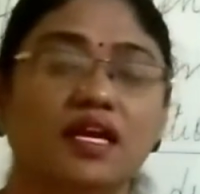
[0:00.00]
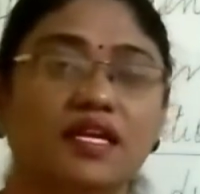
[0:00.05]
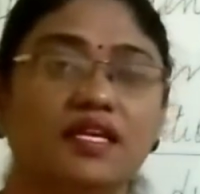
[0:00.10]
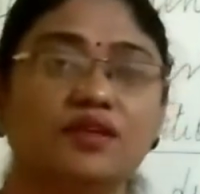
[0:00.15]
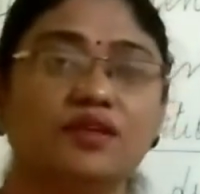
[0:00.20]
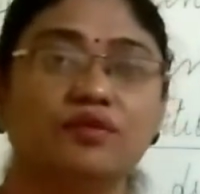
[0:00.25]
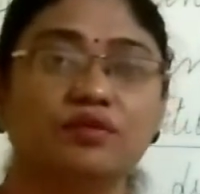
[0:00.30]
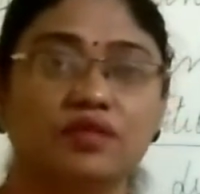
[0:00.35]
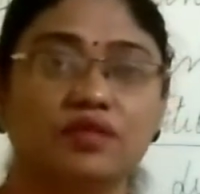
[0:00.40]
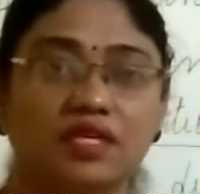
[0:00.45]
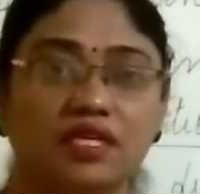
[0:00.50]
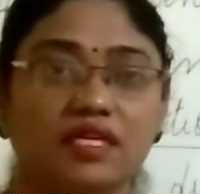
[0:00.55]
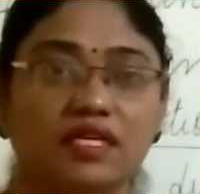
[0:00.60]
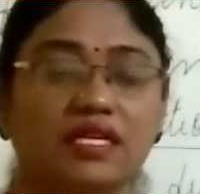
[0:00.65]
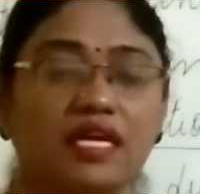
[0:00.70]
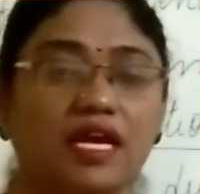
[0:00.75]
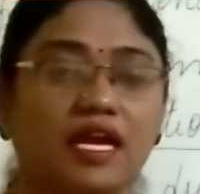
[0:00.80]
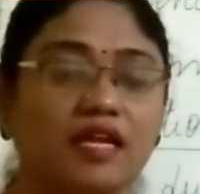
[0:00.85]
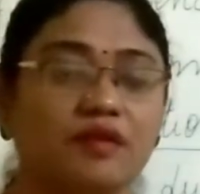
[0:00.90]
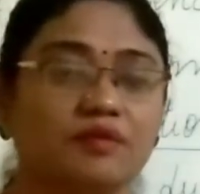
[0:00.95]
into
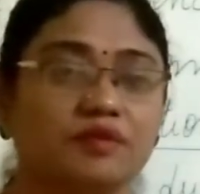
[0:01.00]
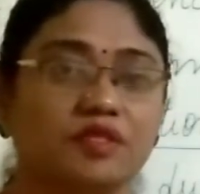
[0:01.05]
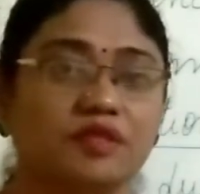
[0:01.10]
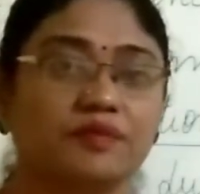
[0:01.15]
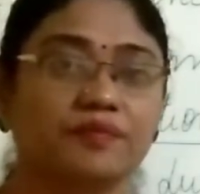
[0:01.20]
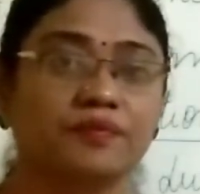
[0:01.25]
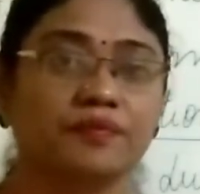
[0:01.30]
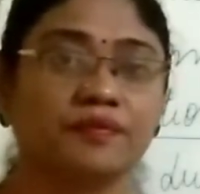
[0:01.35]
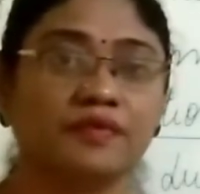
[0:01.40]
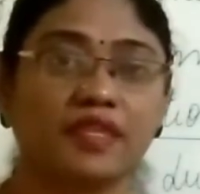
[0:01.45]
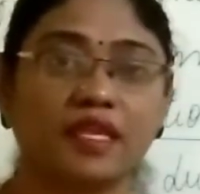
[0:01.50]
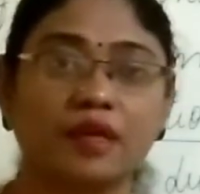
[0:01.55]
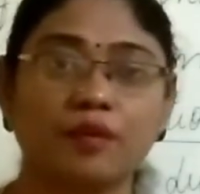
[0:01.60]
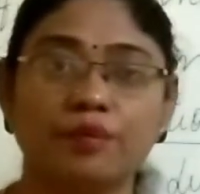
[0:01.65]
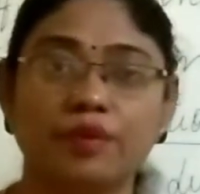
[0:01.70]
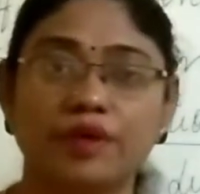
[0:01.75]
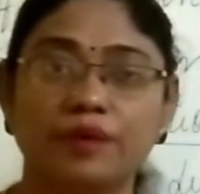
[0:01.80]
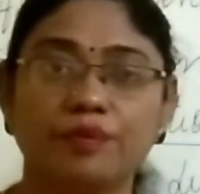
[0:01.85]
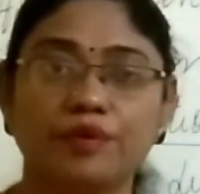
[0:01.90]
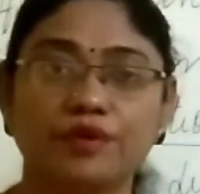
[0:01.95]
three types:
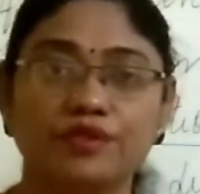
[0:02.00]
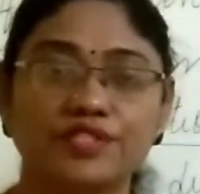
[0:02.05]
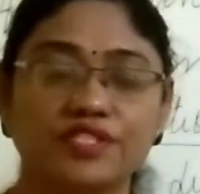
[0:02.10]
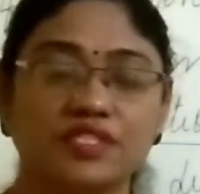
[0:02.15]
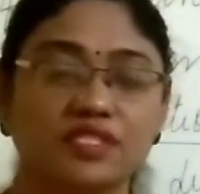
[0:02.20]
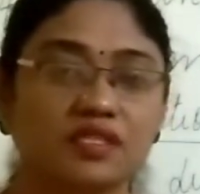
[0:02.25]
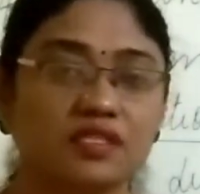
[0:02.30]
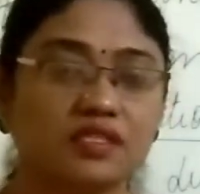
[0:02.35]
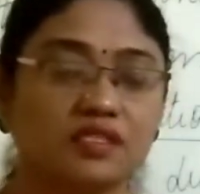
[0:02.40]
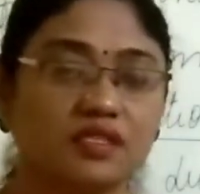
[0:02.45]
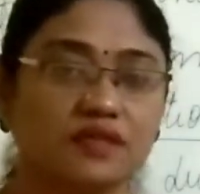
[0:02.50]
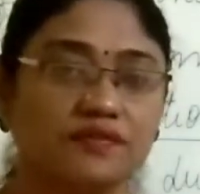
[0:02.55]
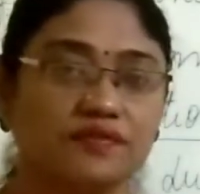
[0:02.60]
prepositions